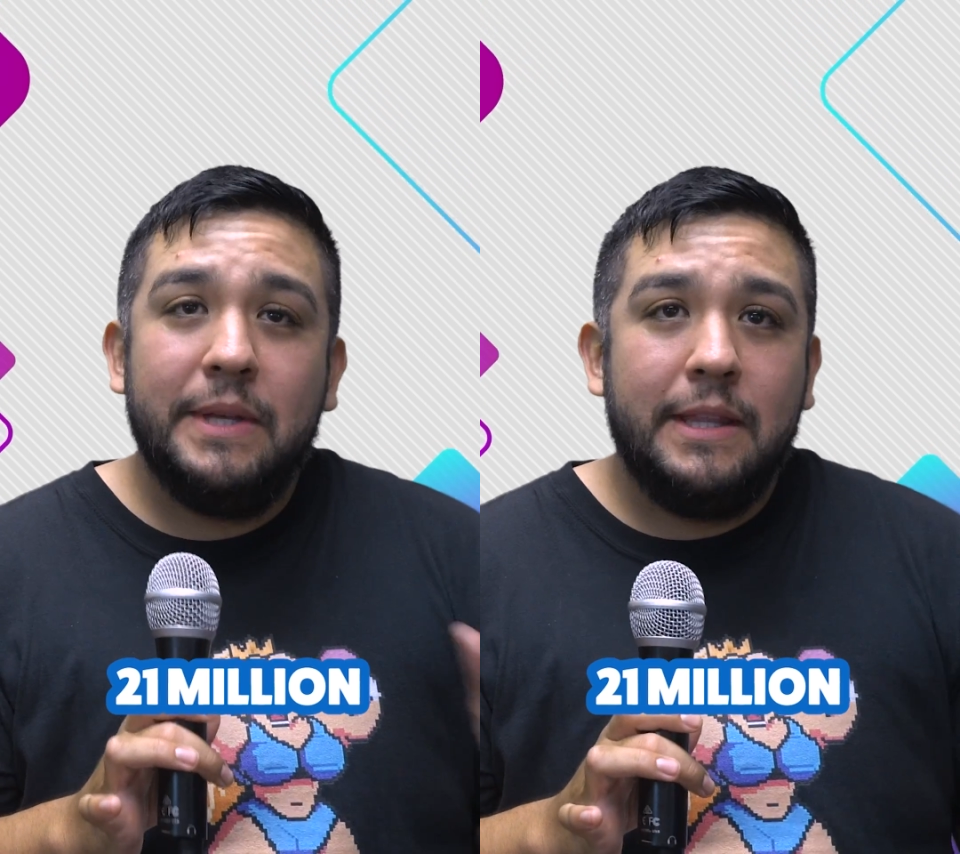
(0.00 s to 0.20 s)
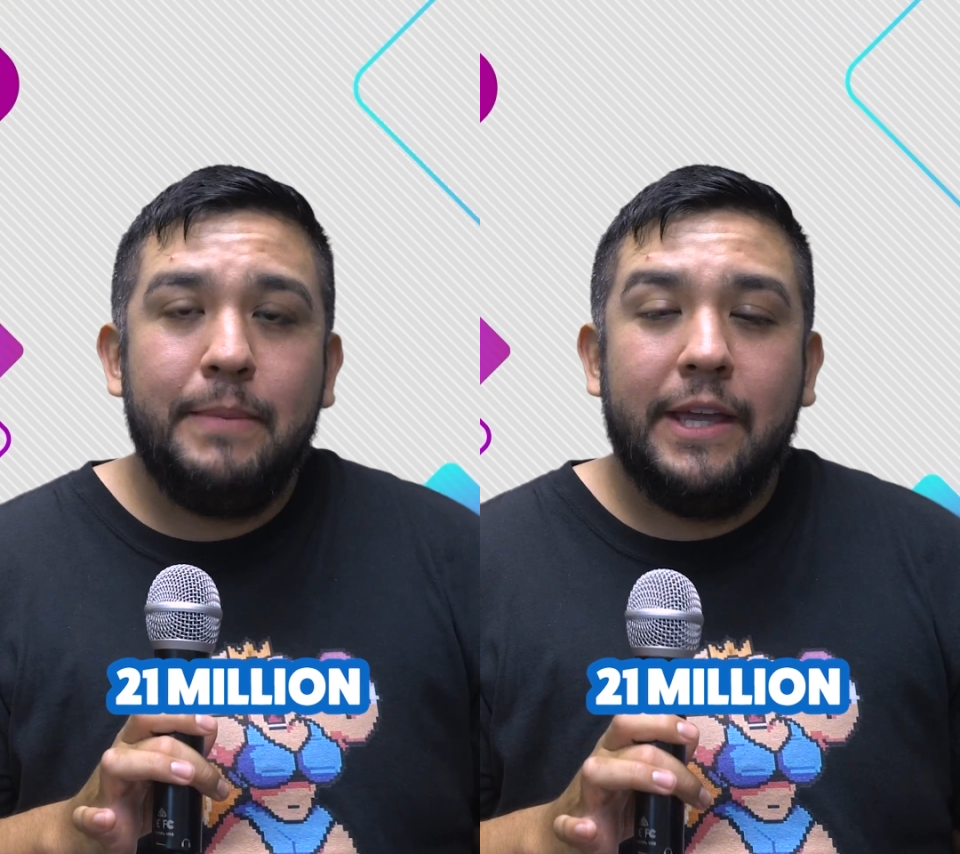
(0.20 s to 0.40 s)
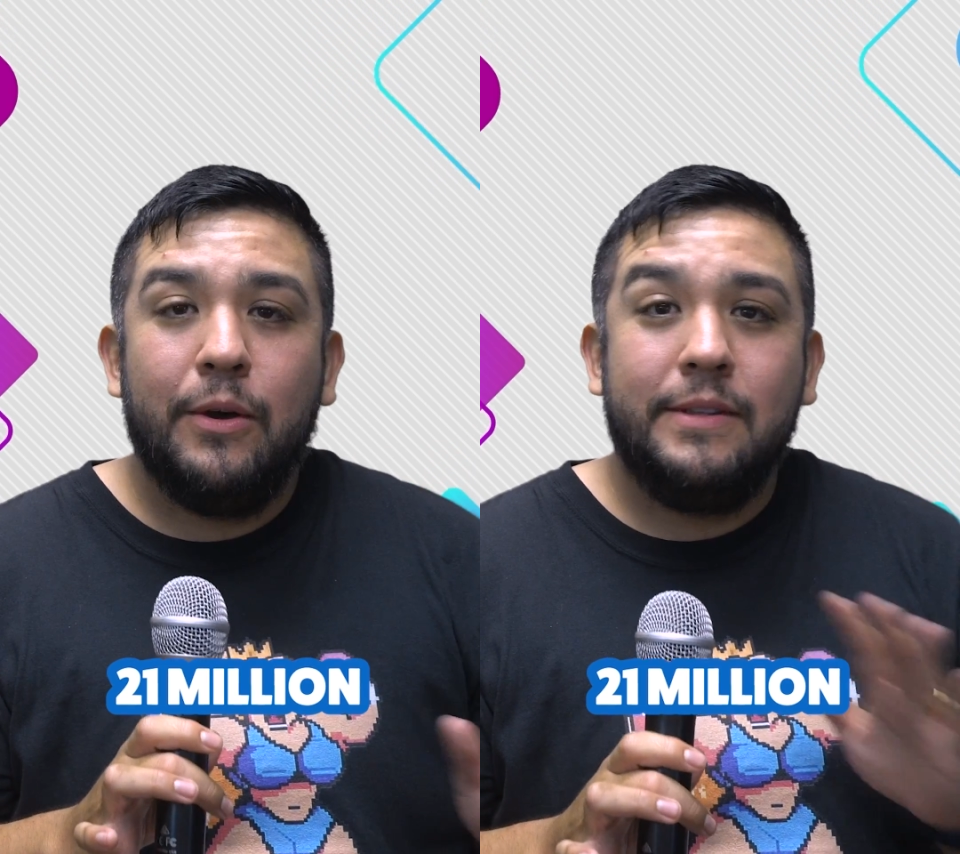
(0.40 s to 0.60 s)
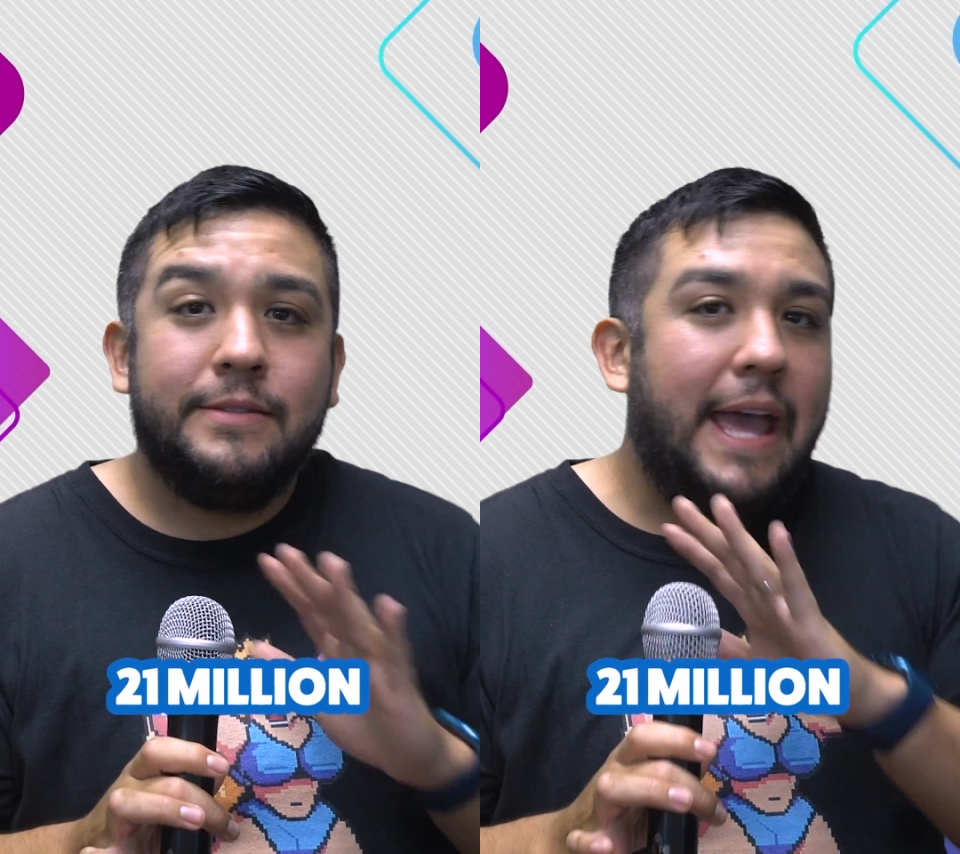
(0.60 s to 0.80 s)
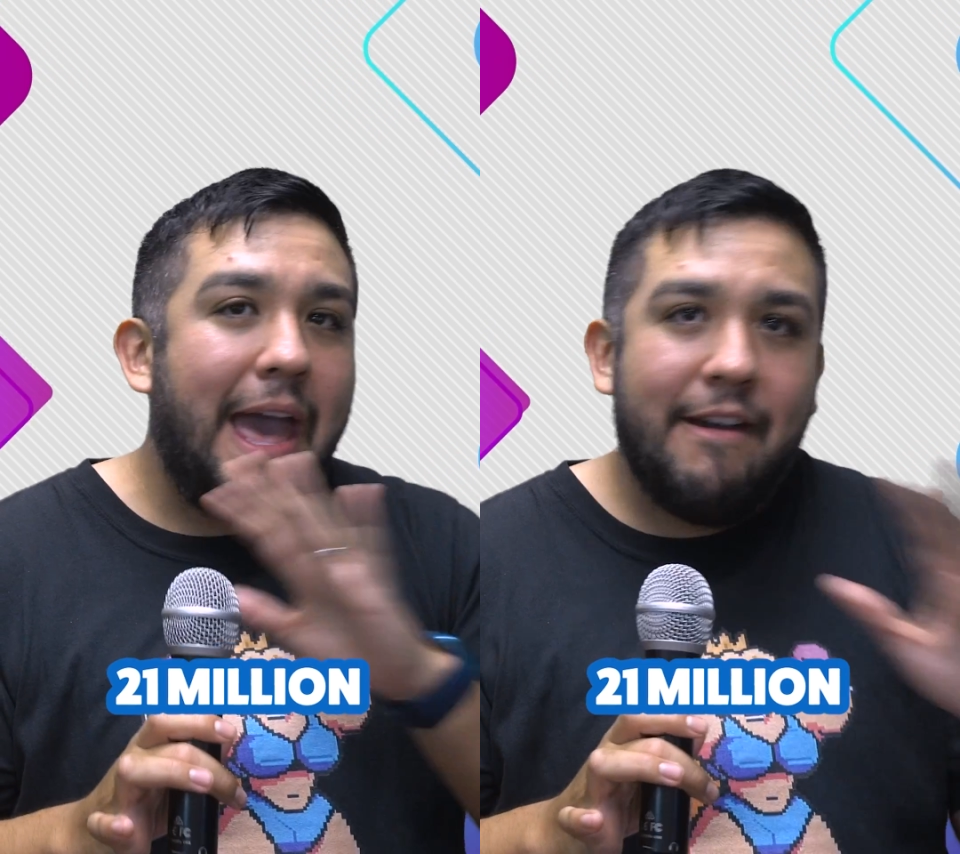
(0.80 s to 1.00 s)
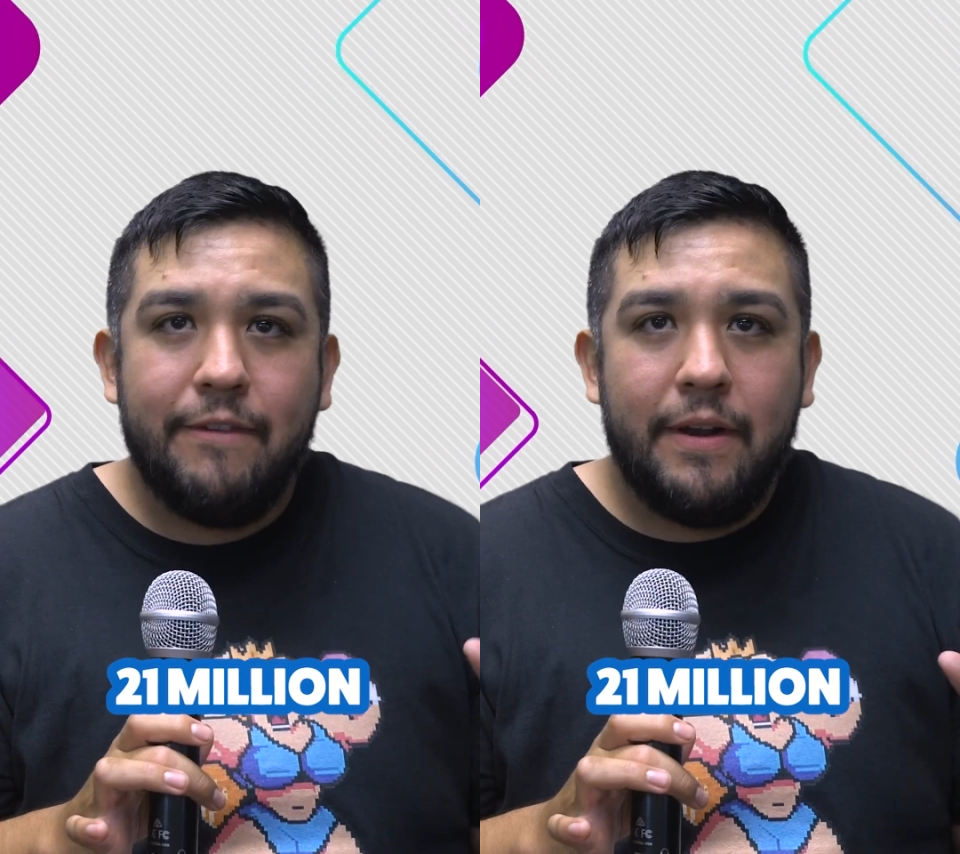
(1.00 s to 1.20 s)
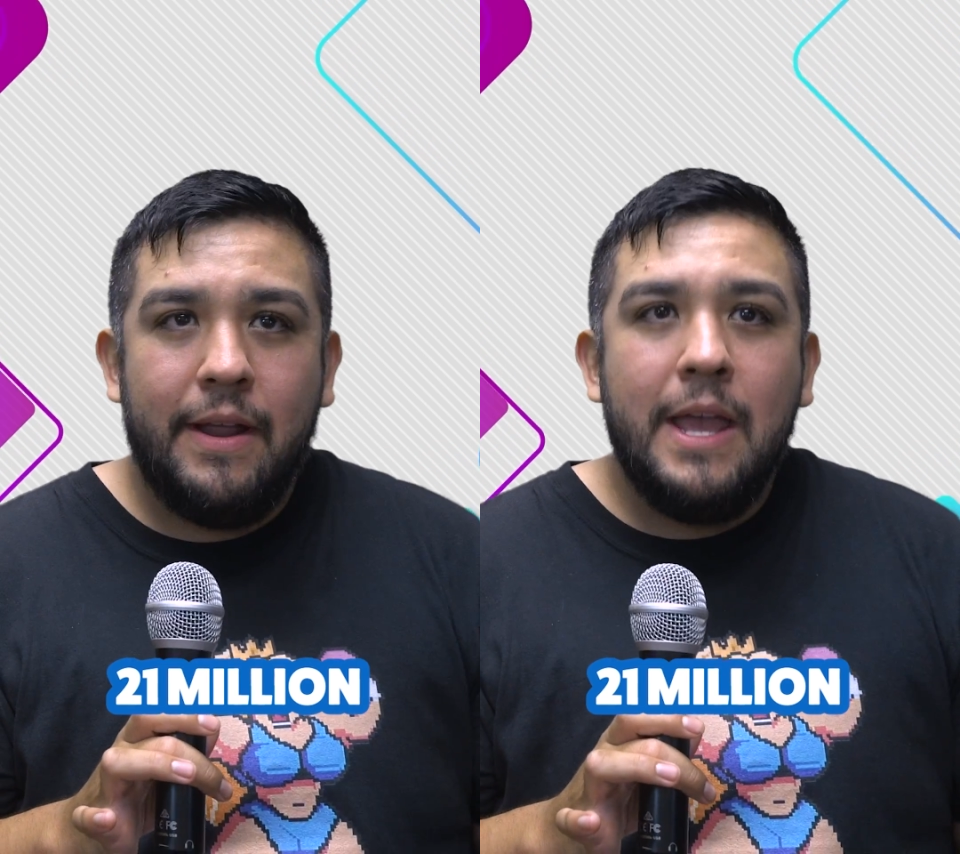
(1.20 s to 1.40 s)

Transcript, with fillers: million Bitcoins, ever?